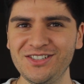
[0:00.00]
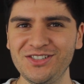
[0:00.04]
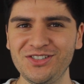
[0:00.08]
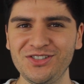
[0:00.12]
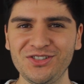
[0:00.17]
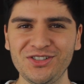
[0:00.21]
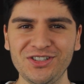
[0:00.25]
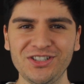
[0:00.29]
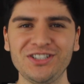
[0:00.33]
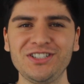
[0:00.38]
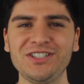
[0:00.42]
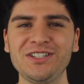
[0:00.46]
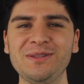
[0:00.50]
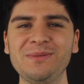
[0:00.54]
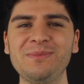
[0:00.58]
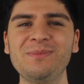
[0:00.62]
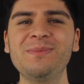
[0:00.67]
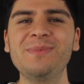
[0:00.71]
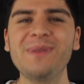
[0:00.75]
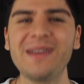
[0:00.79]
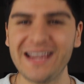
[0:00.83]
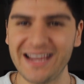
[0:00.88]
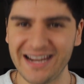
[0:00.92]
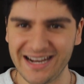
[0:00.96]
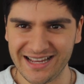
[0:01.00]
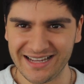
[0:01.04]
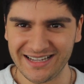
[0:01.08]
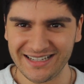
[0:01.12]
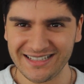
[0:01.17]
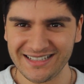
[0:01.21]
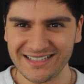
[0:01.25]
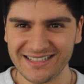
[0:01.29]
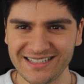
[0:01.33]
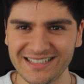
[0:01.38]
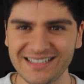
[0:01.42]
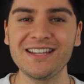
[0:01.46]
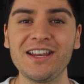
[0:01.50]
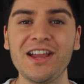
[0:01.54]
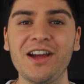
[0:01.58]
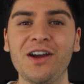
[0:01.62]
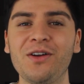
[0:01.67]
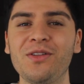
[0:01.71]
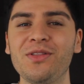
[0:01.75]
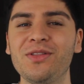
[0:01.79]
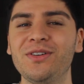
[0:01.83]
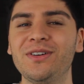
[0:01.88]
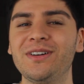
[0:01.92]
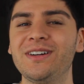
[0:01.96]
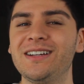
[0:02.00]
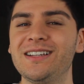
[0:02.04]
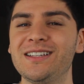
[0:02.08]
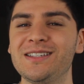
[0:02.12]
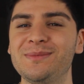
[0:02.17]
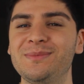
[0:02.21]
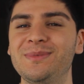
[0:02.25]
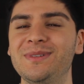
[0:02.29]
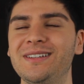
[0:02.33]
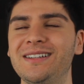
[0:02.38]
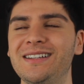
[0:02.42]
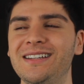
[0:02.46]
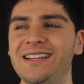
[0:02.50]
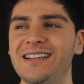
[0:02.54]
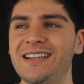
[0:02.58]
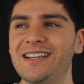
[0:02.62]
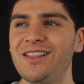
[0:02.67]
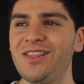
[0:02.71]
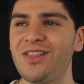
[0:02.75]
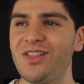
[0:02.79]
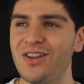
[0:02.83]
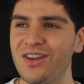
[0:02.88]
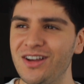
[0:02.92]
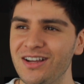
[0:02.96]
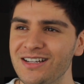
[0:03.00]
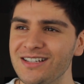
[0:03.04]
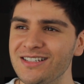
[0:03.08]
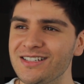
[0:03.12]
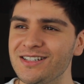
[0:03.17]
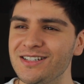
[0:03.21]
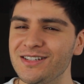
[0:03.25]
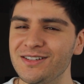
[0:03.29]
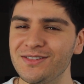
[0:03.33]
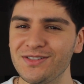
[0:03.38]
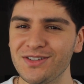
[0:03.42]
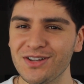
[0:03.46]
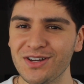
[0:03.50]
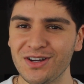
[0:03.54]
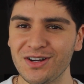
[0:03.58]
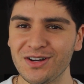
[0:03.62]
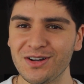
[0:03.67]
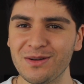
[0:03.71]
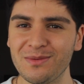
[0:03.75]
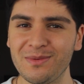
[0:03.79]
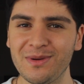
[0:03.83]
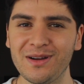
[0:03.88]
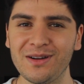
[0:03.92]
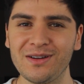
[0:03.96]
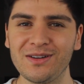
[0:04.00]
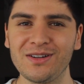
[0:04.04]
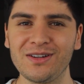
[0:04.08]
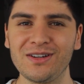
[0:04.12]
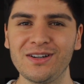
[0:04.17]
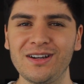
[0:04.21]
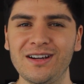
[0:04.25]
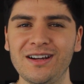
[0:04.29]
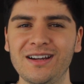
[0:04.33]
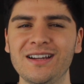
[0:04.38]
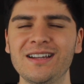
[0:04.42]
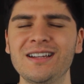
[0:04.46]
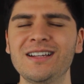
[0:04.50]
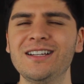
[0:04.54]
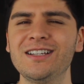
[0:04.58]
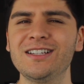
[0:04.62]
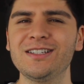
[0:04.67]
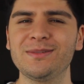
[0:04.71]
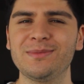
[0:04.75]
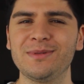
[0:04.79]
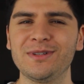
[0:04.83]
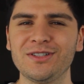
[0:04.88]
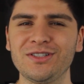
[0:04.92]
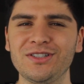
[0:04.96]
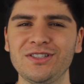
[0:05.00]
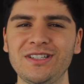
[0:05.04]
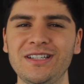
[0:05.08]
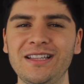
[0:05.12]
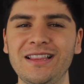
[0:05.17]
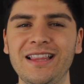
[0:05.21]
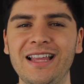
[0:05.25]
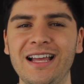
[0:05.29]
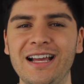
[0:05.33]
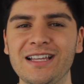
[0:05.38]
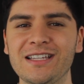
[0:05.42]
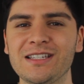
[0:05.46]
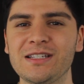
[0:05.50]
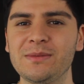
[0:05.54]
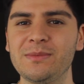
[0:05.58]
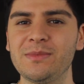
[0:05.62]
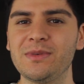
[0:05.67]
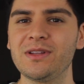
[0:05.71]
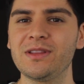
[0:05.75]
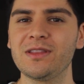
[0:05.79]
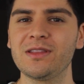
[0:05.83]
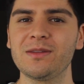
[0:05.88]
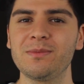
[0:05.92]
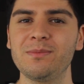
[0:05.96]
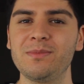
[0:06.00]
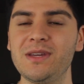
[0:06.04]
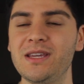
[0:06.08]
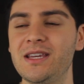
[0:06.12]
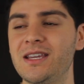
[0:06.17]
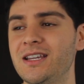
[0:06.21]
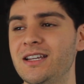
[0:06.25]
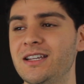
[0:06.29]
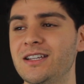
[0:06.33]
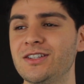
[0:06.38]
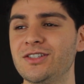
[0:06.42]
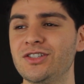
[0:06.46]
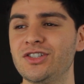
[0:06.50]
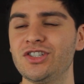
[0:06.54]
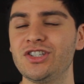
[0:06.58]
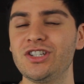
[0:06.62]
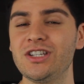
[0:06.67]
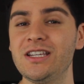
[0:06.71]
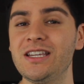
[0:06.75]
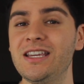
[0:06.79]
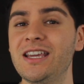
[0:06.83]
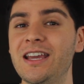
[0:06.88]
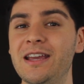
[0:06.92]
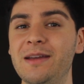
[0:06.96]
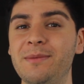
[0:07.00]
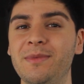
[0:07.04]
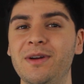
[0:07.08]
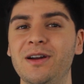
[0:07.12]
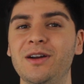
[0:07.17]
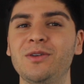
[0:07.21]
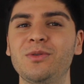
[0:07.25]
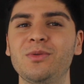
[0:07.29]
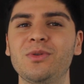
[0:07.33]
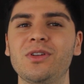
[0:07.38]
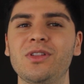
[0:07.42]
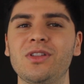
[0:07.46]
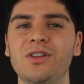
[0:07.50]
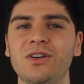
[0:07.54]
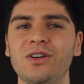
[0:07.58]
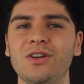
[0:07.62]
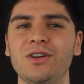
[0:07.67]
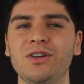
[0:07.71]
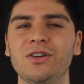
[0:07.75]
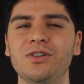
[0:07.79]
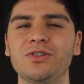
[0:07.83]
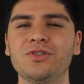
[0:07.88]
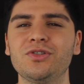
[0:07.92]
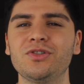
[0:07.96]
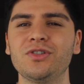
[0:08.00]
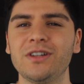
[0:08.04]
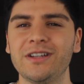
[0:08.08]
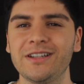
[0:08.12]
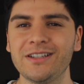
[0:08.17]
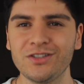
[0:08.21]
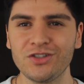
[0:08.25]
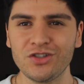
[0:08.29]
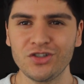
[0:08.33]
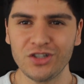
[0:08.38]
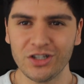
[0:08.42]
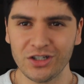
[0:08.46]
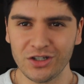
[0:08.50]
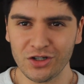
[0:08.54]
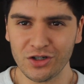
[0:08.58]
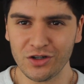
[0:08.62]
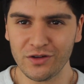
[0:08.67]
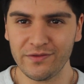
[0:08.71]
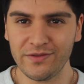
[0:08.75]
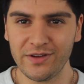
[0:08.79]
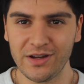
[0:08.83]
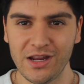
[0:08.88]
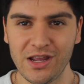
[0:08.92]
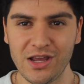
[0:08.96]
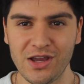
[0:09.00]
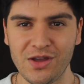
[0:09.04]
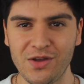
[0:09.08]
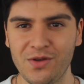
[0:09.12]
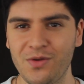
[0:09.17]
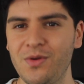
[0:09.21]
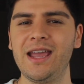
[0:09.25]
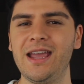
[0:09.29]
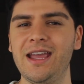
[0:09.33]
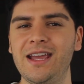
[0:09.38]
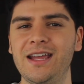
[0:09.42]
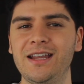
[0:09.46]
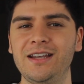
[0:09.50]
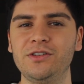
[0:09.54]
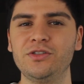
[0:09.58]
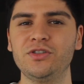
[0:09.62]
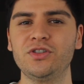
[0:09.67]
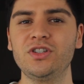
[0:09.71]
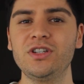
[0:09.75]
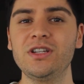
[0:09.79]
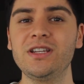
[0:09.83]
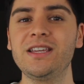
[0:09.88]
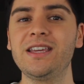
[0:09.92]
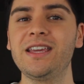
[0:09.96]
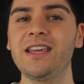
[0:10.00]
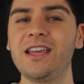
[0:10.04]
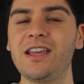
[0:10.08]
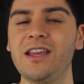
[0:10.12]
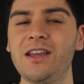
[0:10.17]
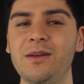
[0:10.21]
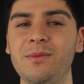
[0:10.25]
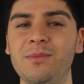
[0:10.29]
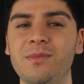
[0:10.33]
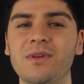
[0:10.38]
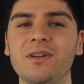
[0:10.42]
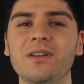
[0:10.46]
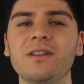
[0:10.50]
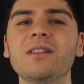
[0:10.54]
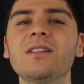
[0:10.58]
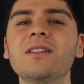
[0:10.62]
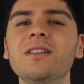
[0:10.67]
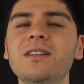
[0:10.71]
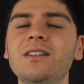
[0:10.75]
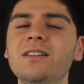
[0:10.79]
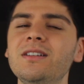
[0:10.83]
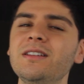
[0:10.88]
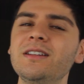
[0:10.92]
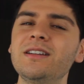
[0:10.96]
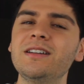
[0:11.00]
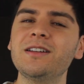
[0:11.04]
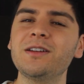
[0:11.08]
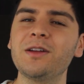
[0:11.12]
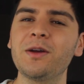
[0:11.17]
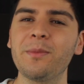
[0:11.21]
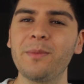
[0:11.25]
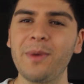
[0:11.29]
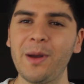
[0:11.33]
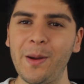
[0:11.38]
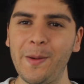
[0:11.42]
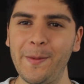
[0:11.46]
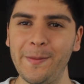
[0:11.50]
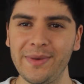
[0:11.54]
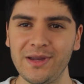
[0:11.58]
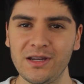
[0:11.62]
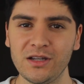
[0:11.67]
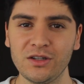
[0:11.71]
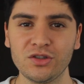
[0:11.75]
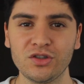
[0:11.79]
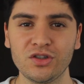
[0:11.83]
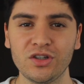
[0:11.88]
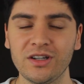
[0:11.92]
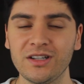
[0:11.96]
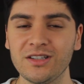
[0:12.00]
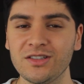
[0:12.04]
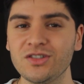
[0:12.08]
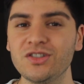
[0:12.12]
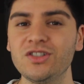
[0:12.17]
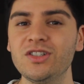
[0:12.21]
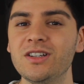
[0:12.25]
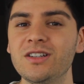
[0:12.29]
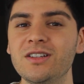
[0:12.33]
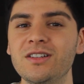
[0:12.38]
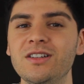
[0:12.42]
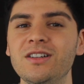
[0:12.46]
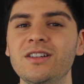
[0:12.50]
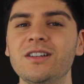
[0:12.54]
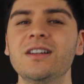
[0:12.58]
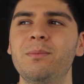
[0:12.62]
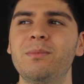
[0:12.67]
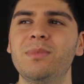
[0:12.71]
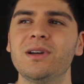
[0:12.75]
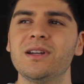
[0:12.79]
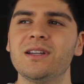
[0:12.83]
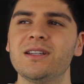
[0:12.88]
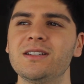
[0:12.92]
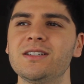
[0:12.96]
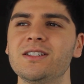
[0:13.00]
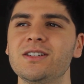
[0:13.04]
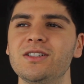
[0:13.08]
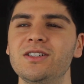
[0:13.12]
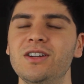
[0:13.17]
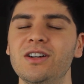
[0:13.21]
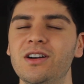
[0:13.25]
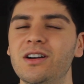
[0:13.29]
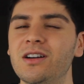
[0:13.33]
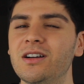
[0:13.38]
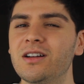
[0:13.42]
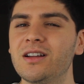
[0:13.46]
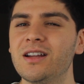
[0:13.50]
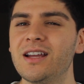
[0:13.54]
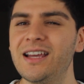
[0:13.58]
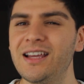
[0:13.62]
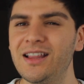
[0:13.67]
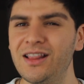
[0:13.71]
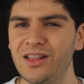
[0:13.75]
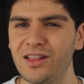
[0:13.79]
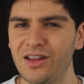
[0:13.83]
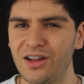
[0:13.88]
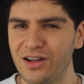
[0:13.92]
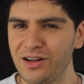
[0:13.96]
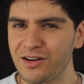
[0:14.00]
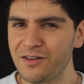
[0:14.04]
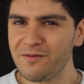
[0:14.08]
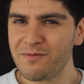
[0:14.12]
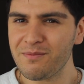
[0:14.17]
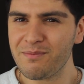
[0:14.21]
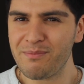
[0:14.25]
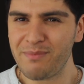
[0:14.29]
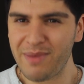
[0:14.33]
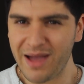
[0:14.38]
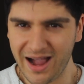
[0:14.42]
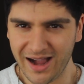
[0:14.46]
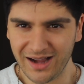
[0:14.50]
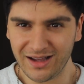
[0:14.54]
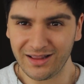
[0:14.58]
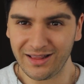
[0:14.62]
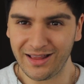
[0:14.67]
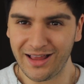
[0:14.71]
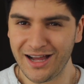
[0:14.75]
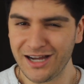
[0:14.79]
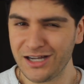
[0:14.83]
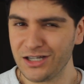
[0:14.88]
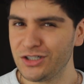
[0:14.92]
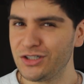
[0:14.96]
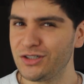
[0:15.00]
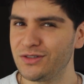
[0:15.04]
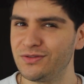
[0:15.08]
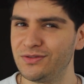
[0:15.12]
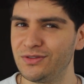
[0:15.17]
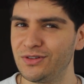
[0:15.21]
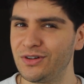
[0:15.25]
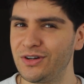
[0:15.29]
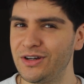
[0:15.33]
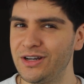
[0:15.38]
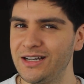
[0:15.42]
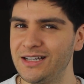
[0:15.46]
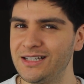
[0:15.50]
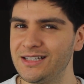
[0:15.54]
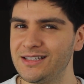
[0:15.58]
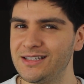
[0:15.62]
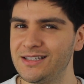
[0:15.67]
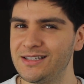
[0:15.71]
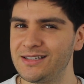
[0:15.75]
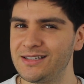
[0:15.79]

Trisha Paytas. Now, there has been a lot of talk about her, especially last month, because she came out with her transgender video and she came clean about being transgender, but got a lot of backlash for it.